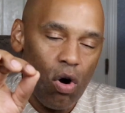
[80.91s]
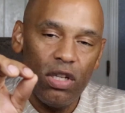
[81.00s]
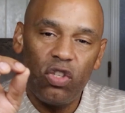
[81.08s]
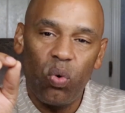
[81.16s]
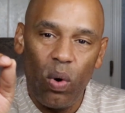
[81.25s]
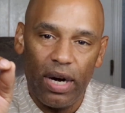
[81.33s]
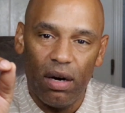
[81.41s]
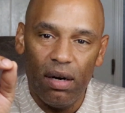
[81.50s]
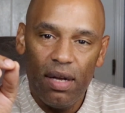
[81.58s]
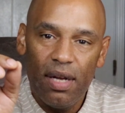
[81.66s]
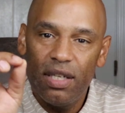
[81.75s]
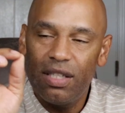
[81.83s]
on
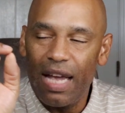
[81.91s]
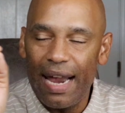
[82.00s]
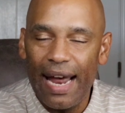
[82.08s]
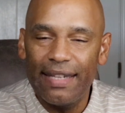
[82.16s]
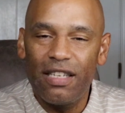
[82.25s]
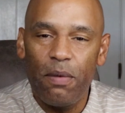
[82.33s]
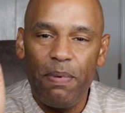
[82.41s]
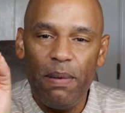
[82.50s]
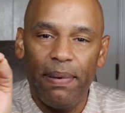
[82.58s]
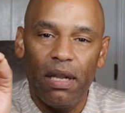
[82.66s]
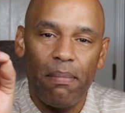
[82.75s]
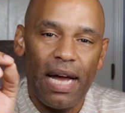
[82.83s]
Twitter. Shout out to the
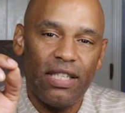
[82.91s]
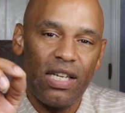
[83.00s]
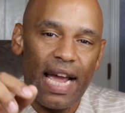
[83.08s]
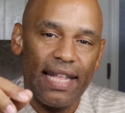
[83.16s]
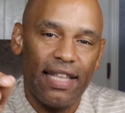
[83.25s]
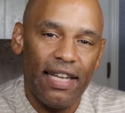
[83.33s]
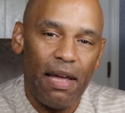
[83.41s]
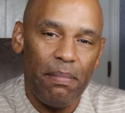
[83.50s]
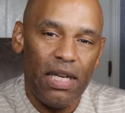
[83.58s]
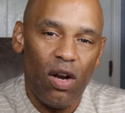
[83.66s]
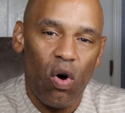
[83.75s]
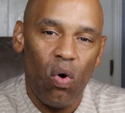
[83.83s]
people in my chat that let
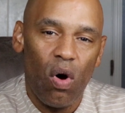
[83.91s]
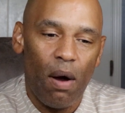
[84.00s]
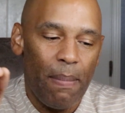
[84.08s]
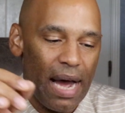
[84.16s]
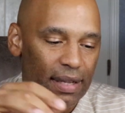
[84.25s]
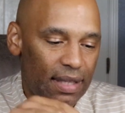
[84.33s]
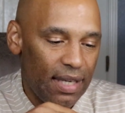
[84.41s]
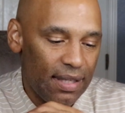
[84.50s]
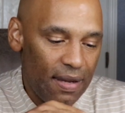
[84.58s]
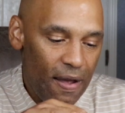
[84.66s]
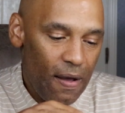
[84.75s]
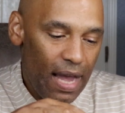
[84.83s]
me know about
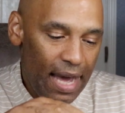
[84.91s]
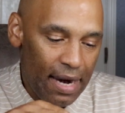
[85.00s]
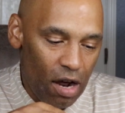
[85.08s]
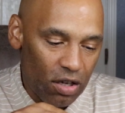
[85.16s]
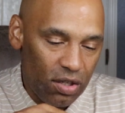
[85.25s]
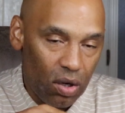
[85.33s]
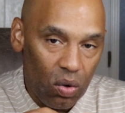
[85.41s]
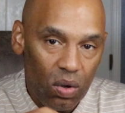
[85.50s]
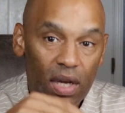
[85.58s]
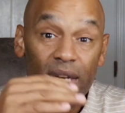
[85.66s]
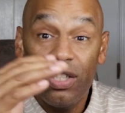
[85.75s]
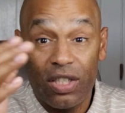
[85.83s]
this. And
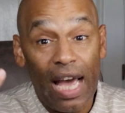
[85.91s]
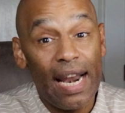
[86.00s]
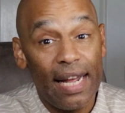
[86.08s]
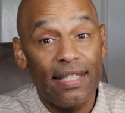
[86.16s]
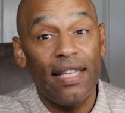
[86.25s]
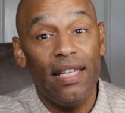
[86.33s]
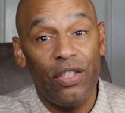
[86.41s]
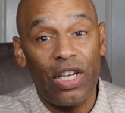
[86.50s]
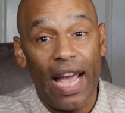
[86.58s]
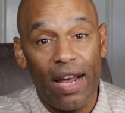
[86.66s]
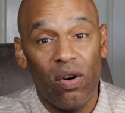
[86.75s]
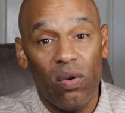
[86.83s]
also shout out to the
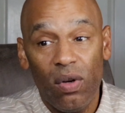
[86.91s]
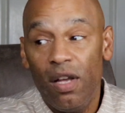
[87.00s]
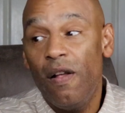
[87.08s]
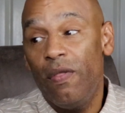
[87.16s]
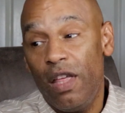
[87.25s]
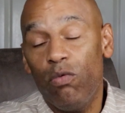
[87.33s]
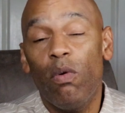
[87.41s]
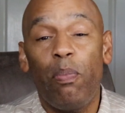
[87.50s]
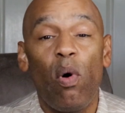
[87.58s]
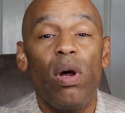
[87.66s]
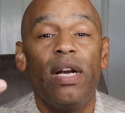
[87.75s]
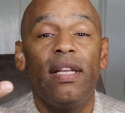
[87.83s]
channel that
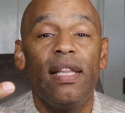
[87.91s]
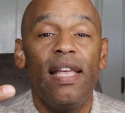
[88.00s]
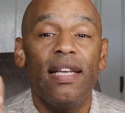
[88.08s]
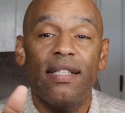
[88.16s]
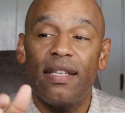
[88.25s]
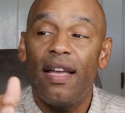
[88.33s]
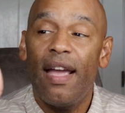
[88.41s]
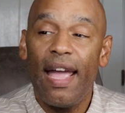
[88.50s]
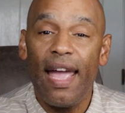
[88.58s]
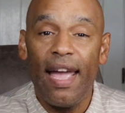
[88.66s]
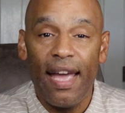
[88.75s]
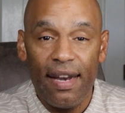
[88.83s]
reported to this
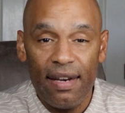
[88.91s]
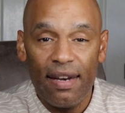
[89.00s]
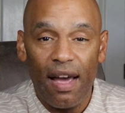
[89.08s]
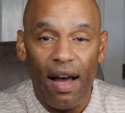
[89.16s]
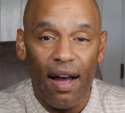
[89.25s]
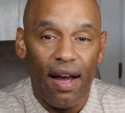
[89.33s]
and